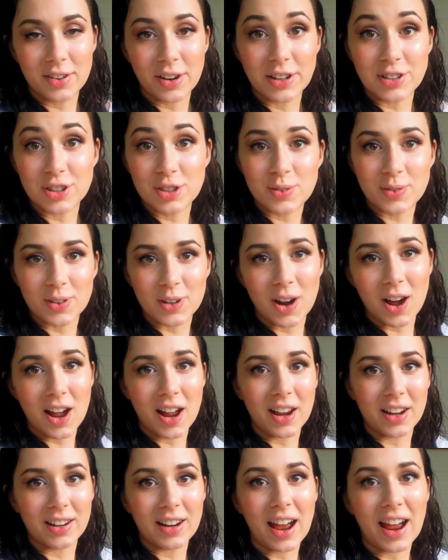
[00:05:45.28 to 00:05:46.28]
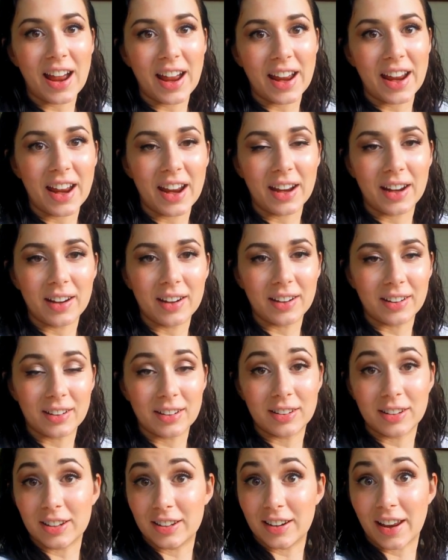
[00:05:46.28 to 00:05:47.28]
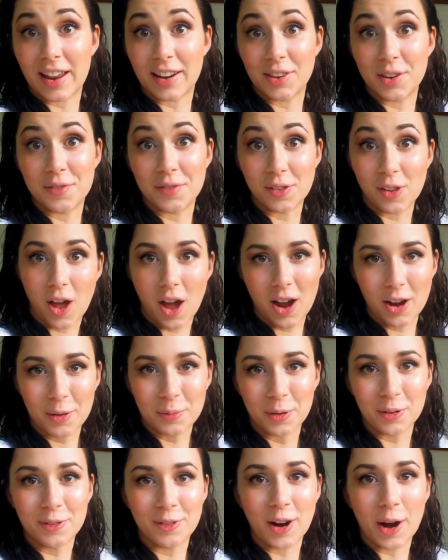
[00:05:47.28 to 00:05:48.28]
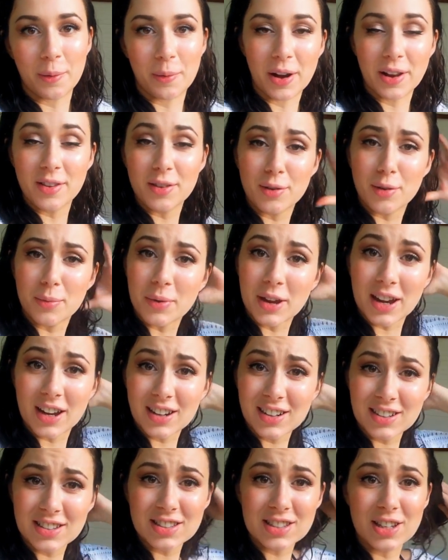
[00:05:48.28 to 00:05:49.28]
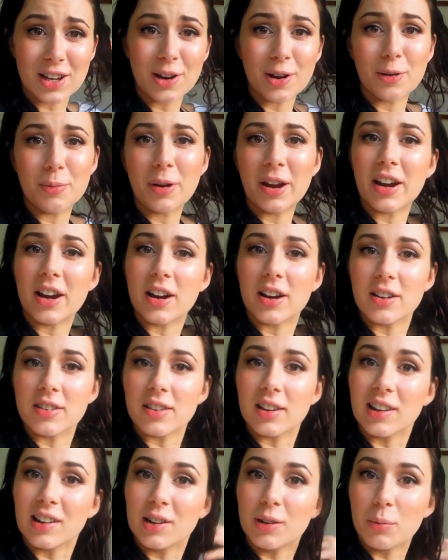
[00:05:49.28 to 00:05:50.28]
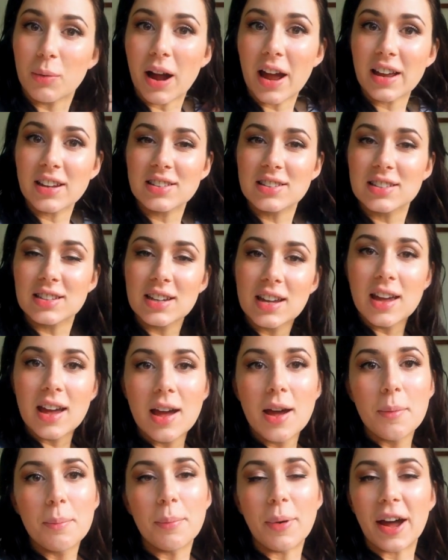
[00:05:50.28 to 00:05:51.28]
So I just forgot I didn't end the vlog before I went swimming, so my hair is a little wet.